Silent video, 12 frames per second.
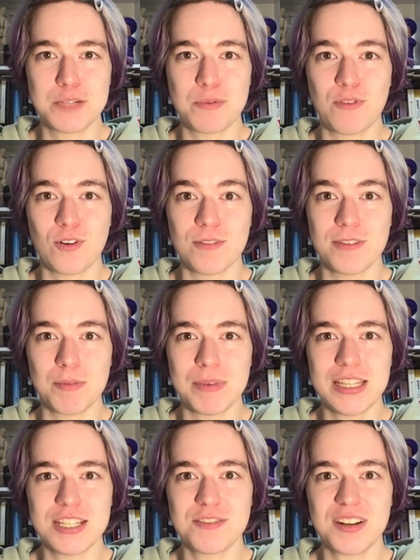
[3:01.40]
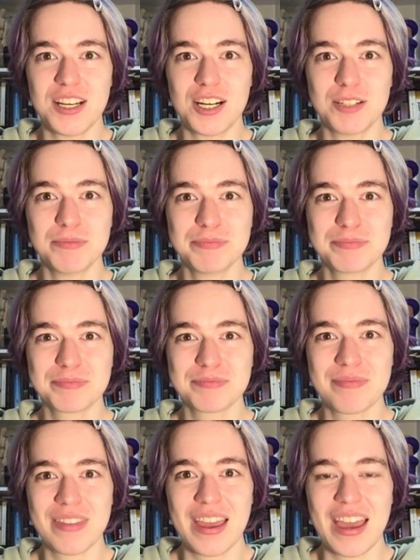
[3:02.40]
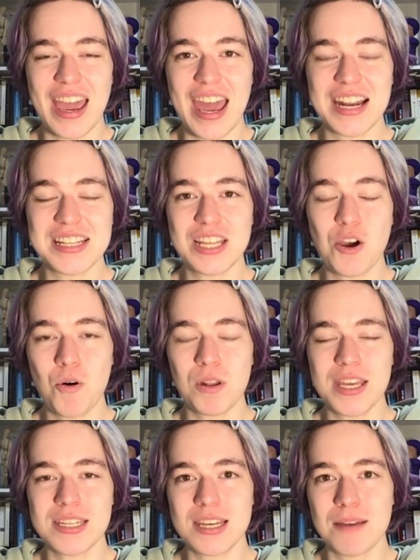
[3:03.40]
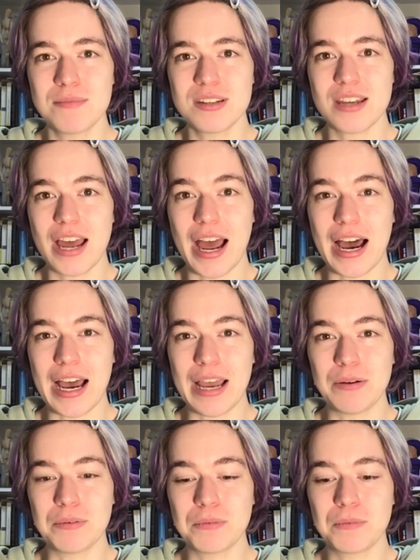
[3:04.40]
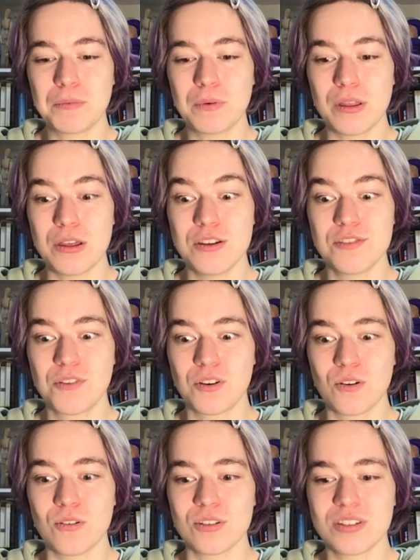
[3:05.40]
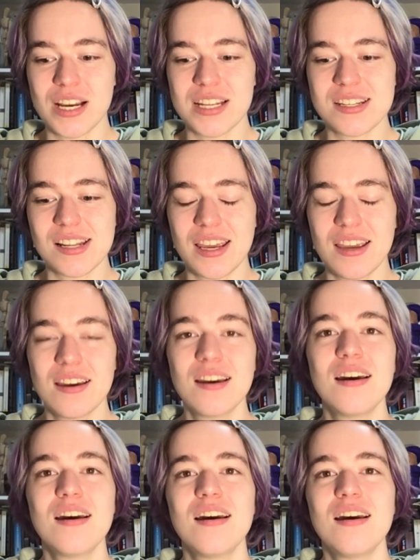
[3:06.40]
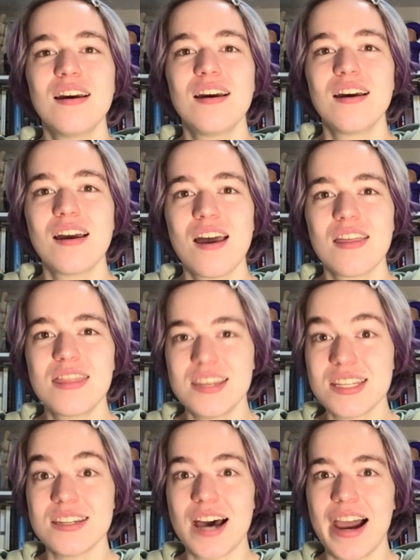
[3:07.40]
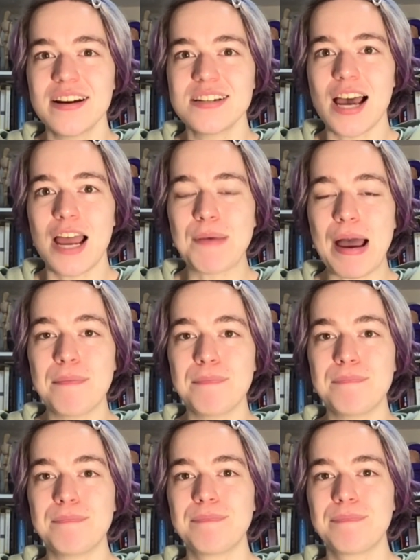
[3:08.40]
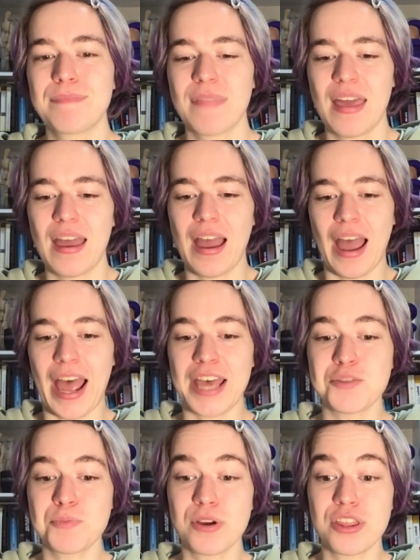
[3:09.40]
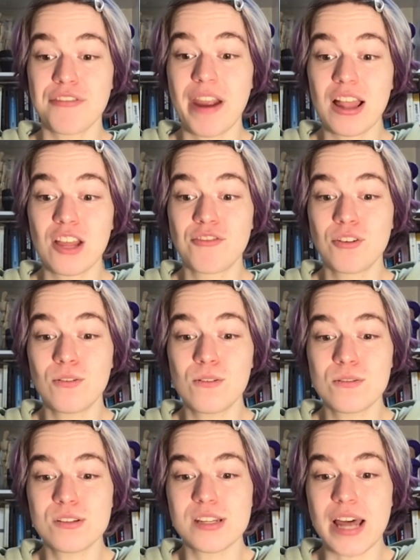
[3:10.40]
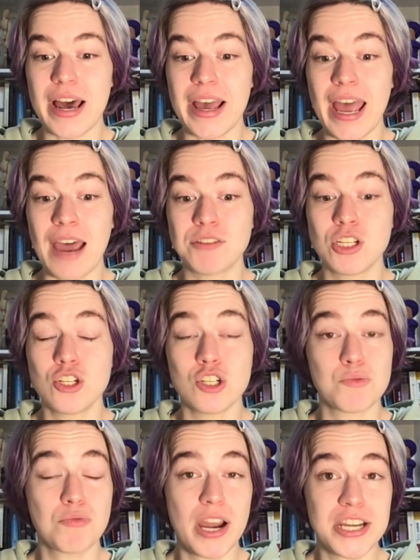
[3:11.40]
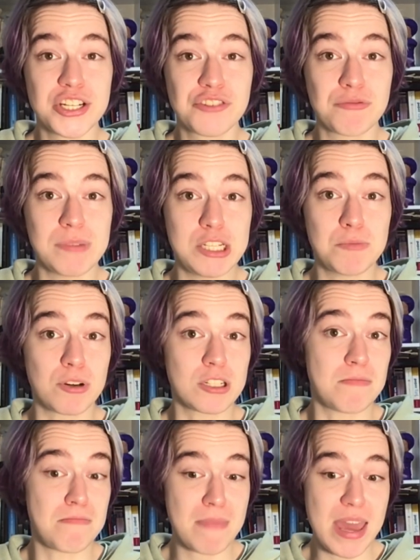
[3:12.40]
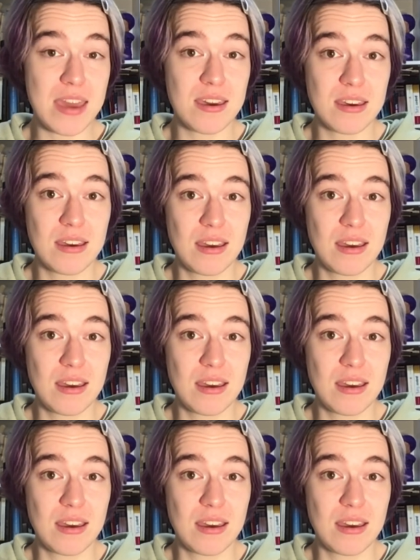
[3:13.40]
before filming this video. And it's the only attempt I use for Google Translate this entire time. As per the regular rules, I have to choose a project from each book to make,